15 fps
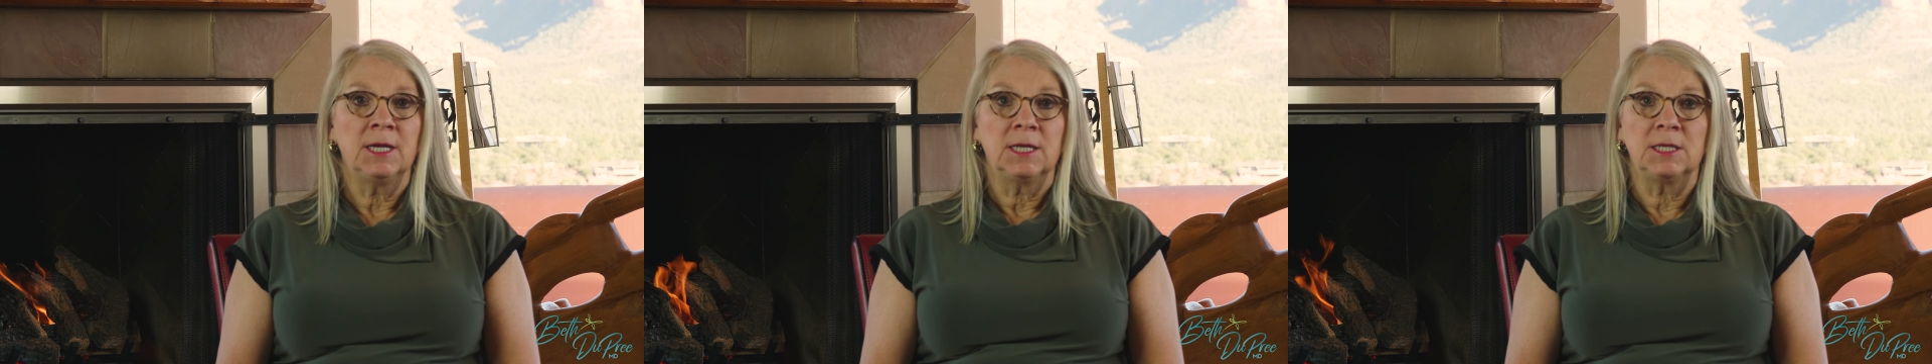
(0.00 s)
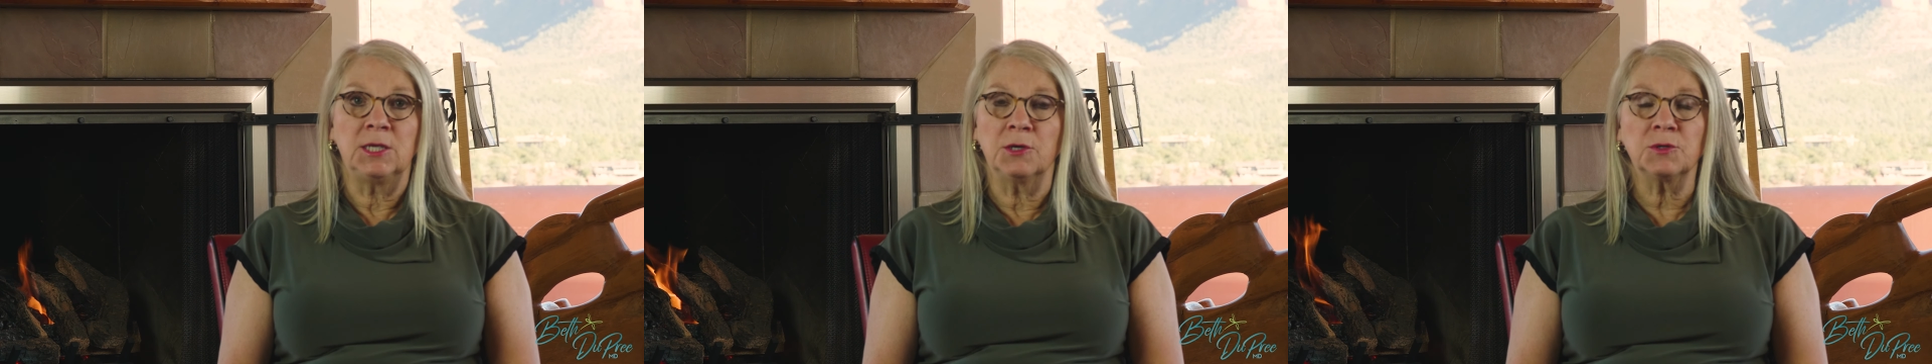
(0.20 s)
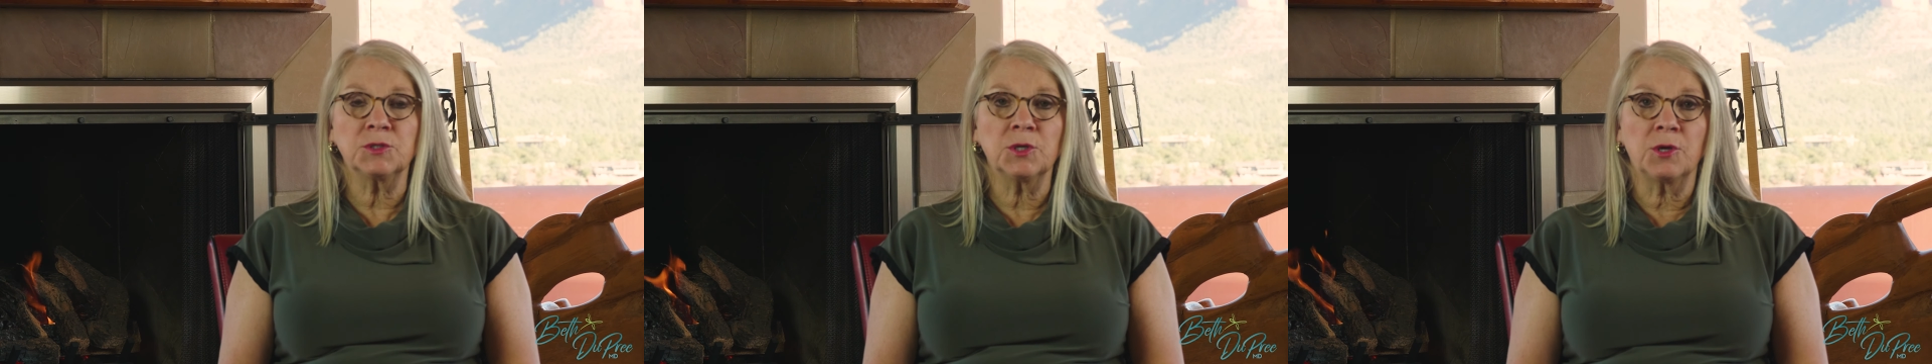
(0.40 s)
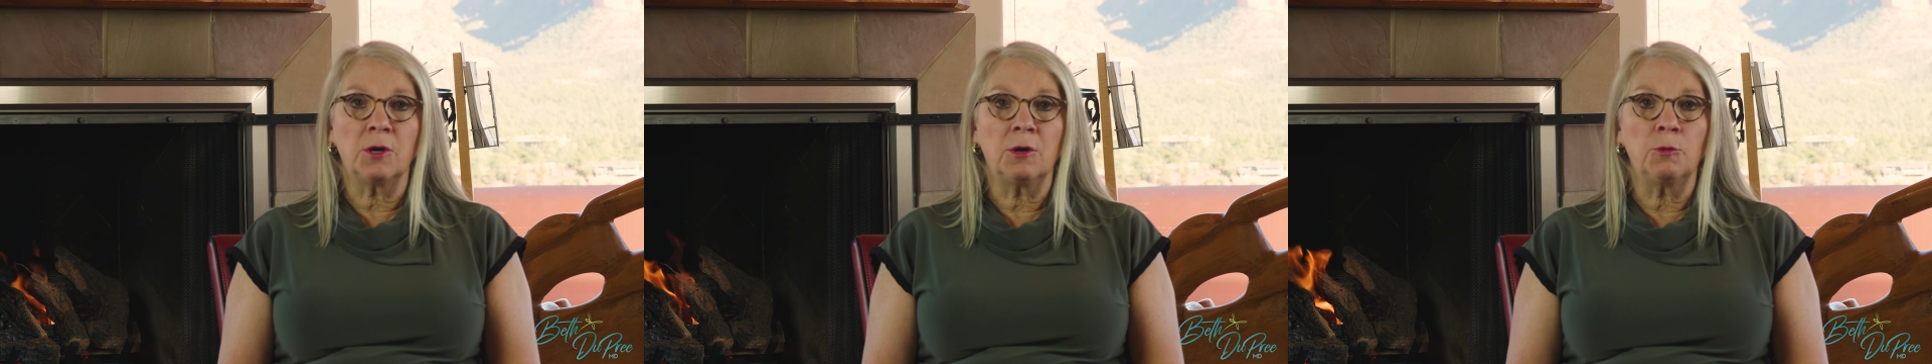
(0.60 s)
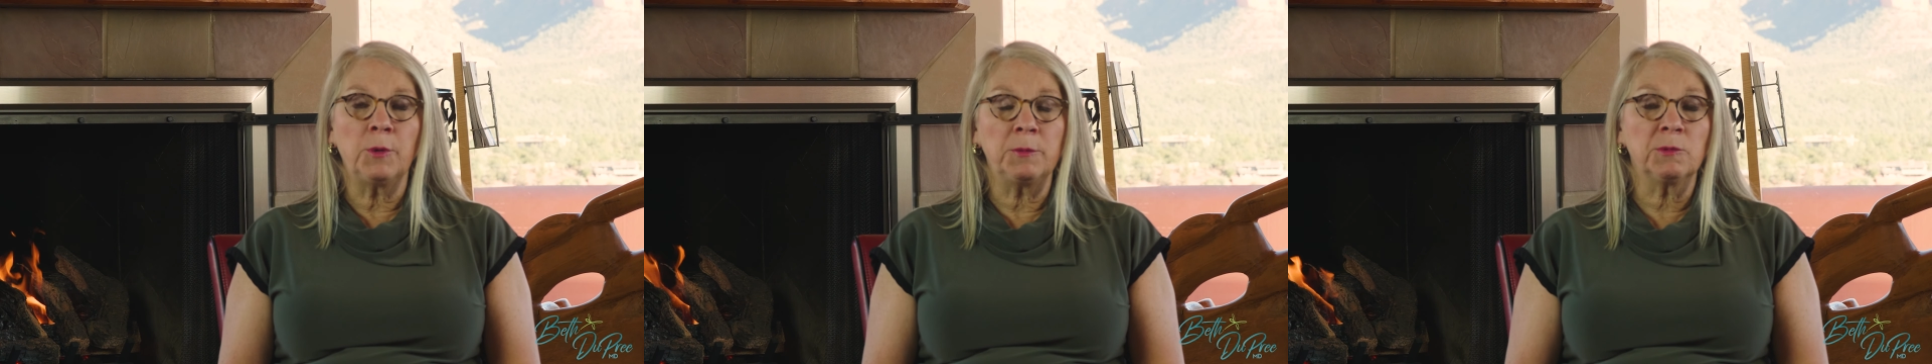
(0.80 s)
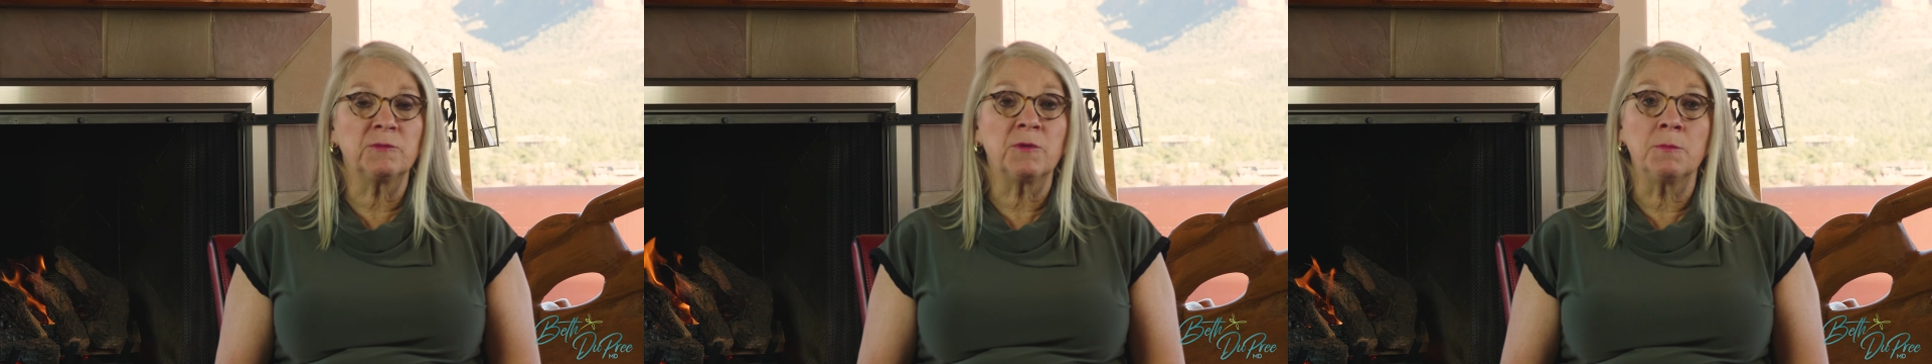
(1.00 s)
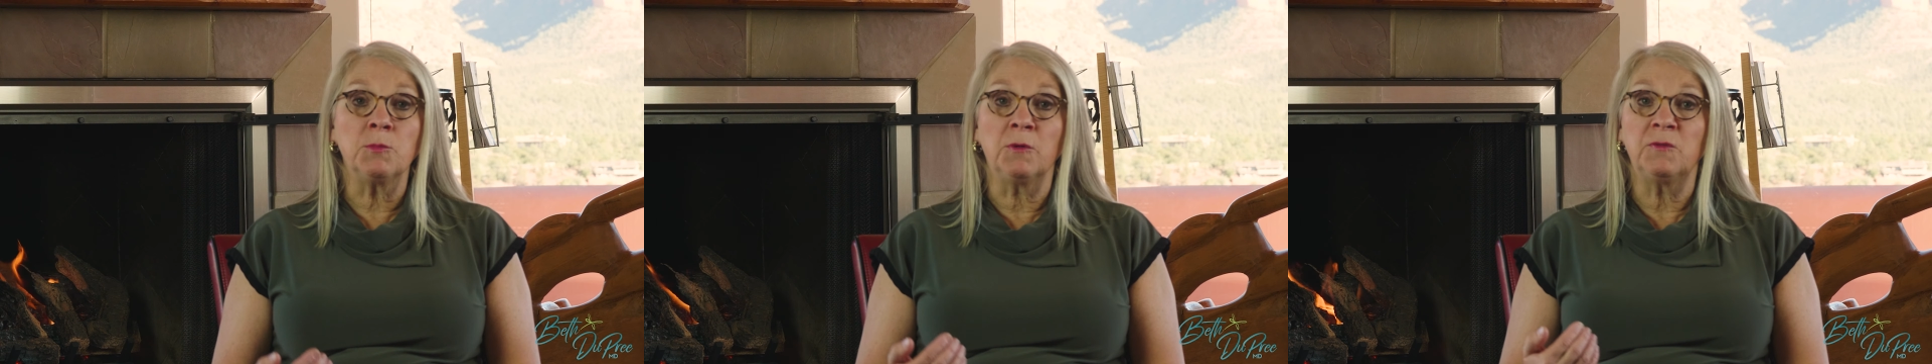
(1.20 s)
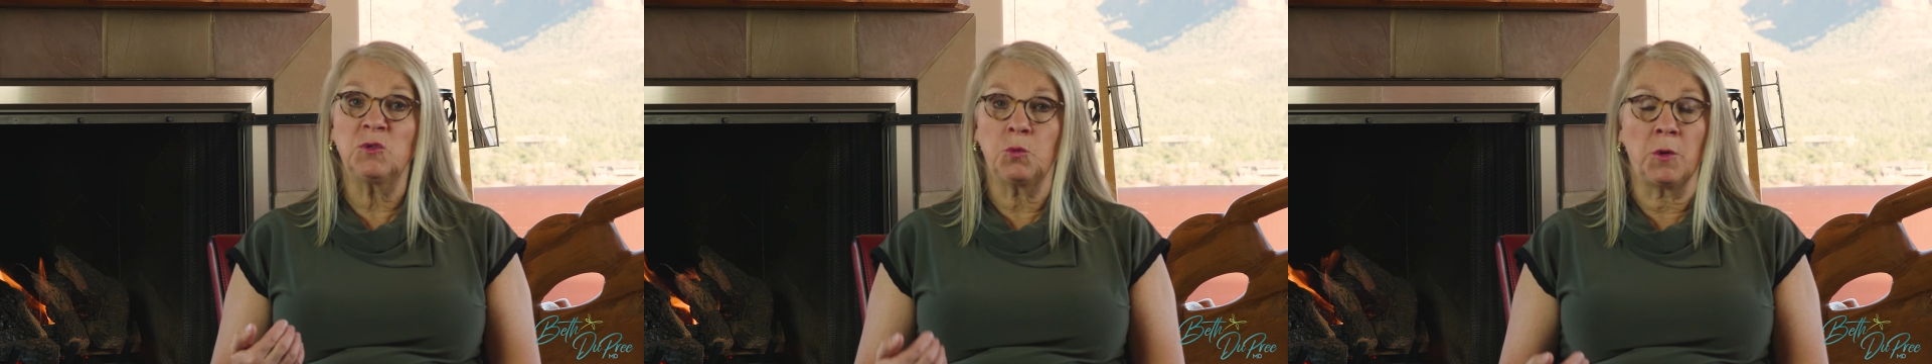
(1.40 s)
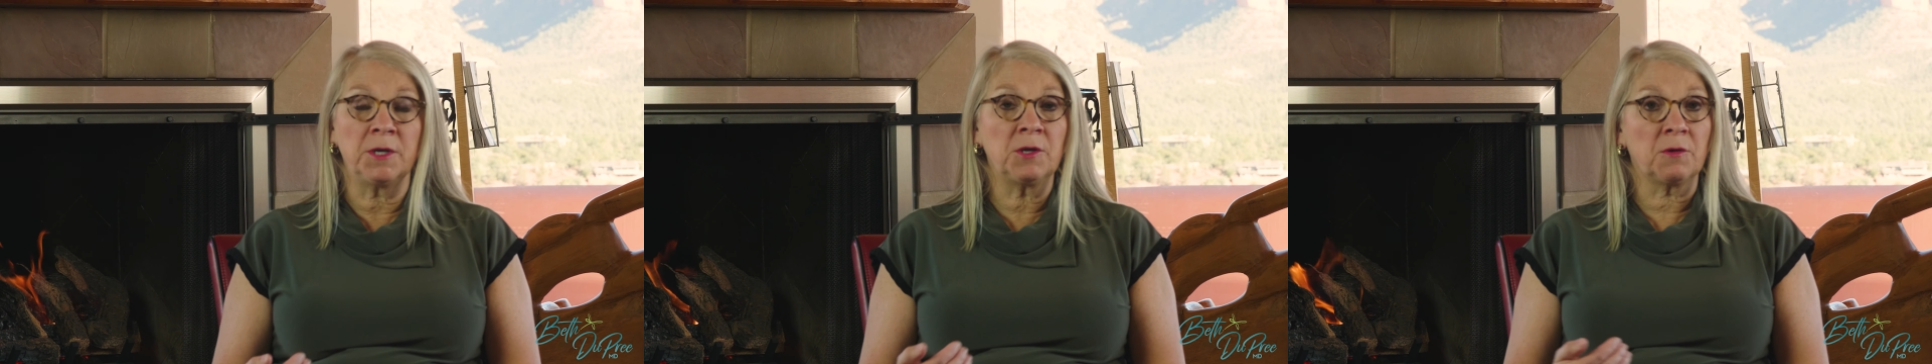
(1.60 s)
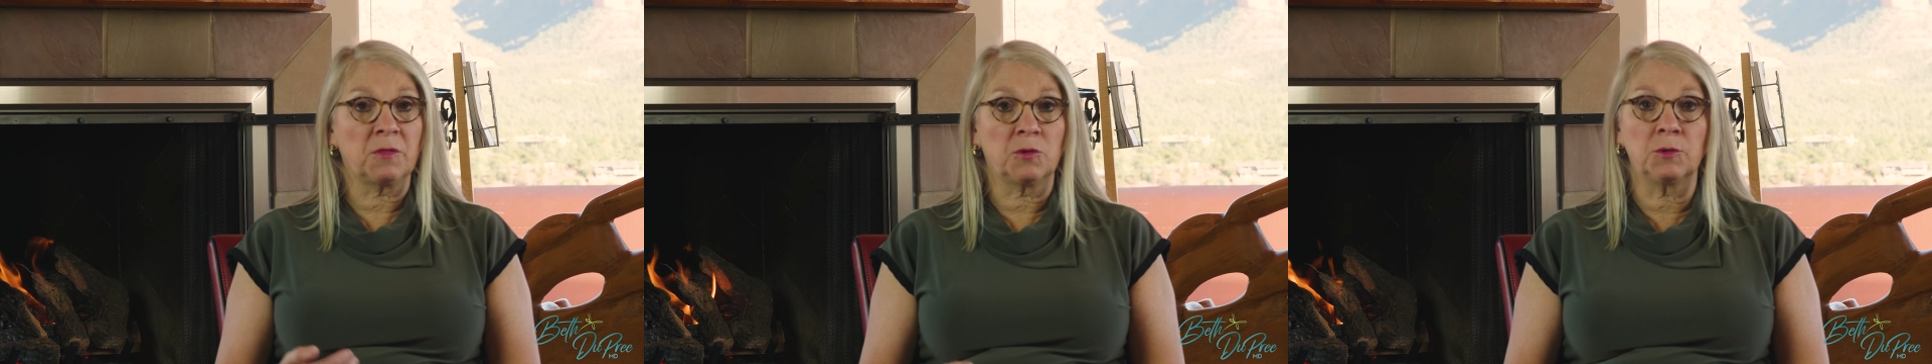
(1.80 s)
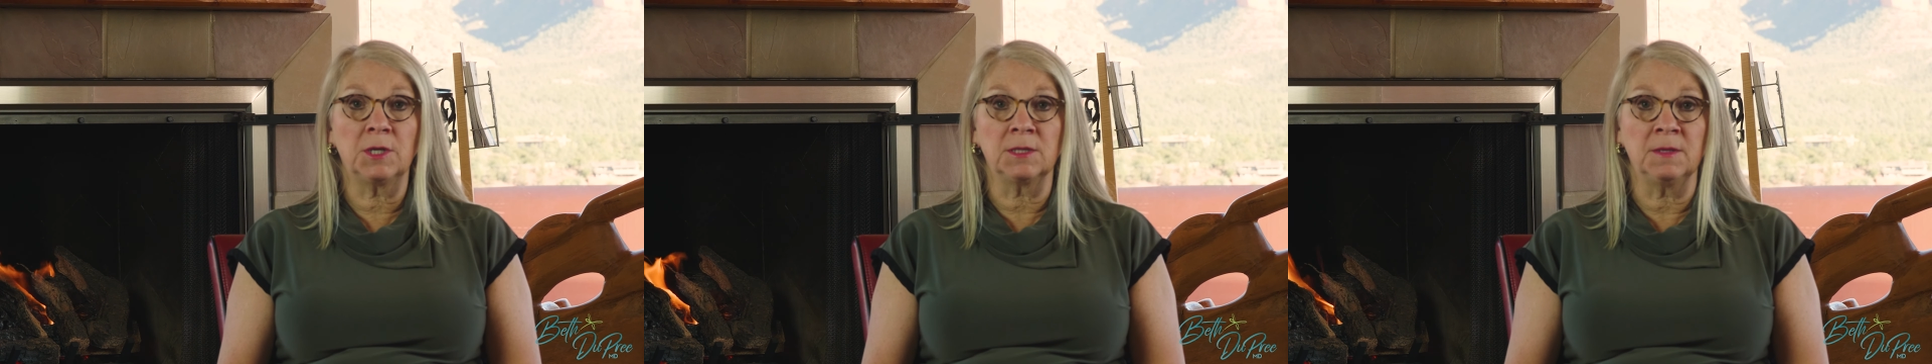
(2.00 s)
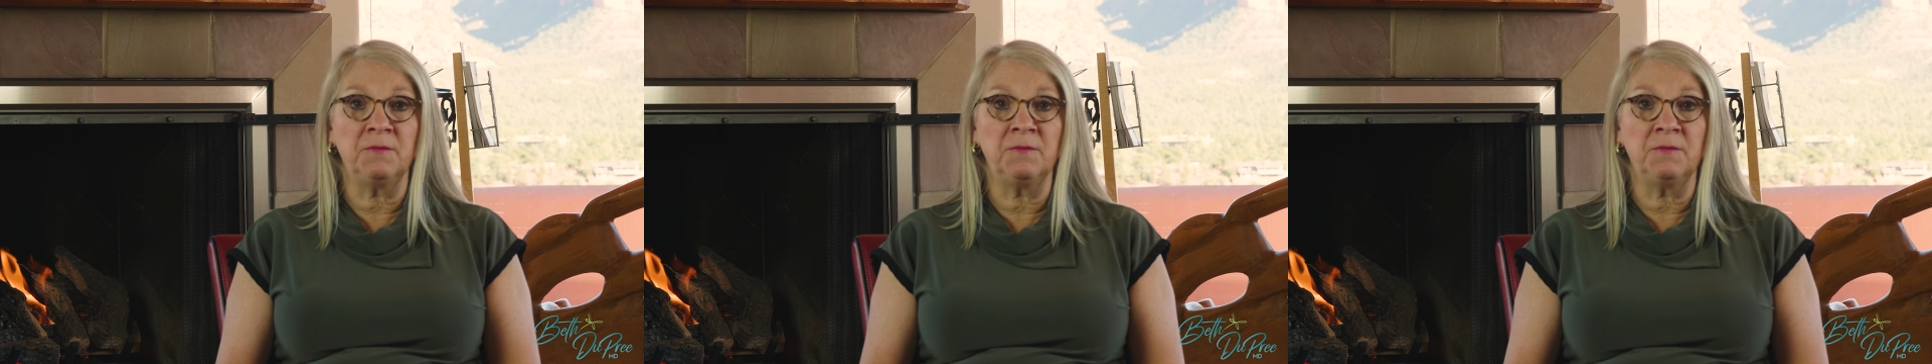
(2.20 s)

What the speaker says: years ago we would remove 20 or 30